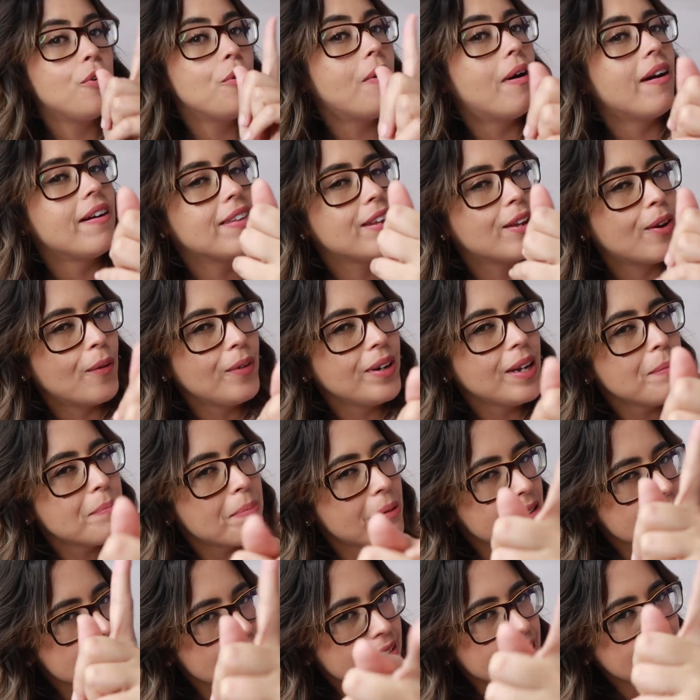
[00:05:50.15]
you are the only
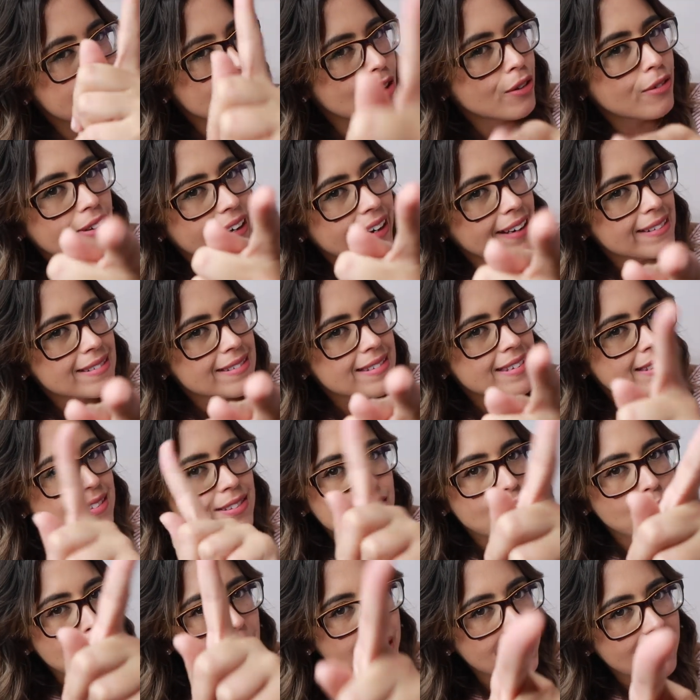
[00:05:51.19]
person in your race,
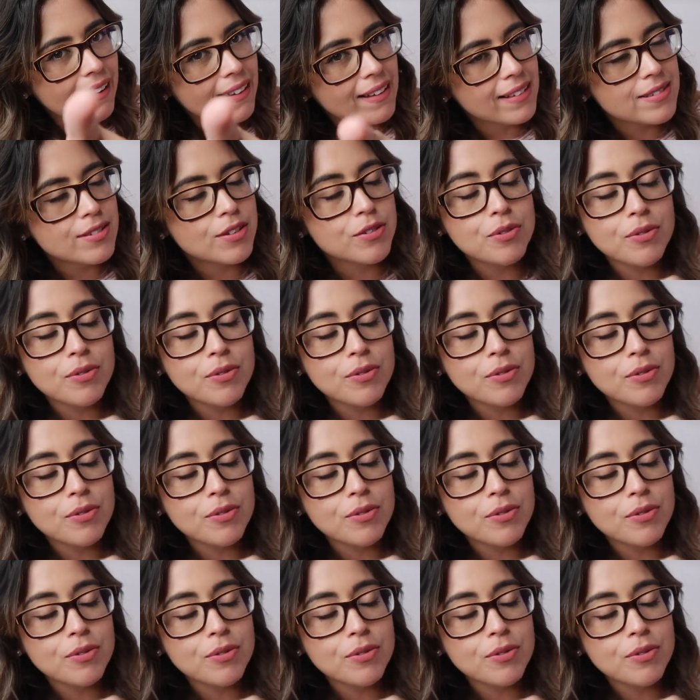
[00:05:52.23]
nobody else.